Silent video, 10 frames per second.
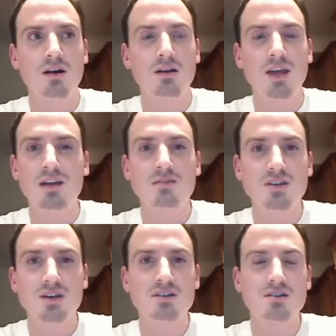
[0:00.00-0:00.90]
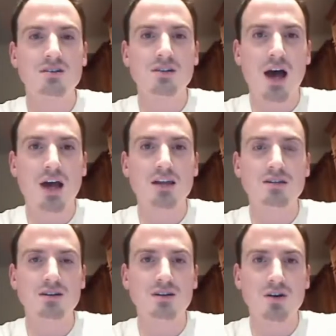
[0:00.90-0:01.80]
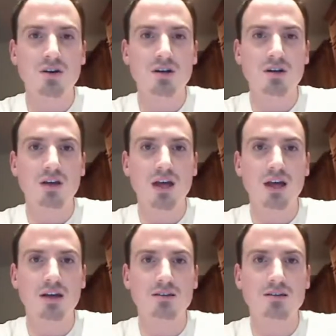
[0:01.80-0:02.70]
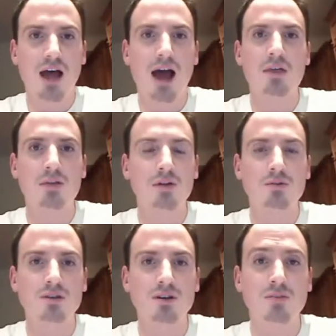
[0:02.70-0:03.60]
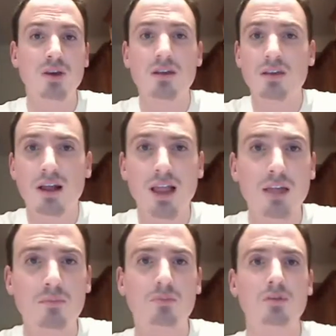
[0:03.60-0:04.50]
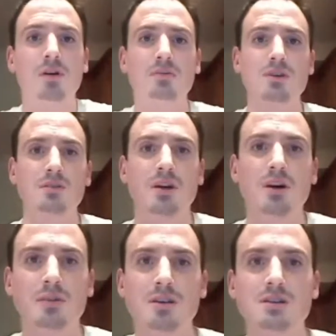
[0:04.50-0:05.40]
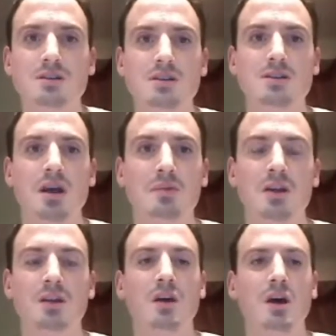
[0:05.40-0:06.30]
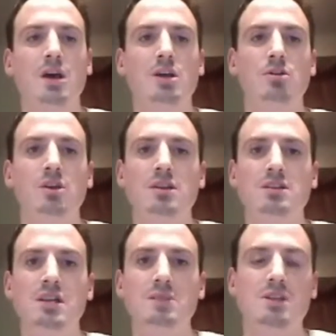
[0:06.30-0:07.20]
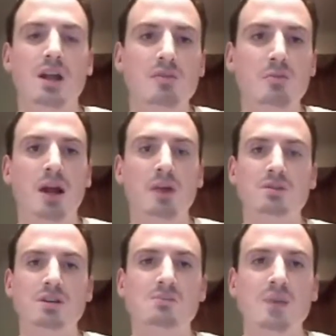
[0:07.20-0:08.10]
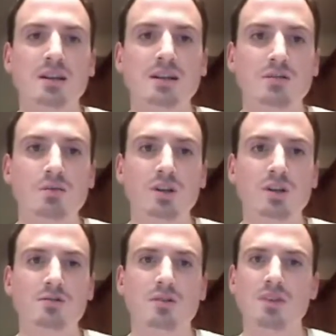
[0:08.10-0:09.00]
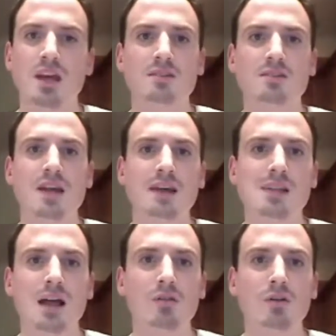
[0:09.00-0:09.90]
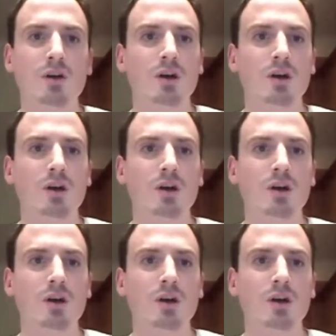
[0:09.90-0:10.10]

the NFC is just not as good as I thought it was going to be, and I think a lot of people thought it was going to be coming into the season. I mean, you look at the teams that everybody was expecting to really sort of take it to the next level.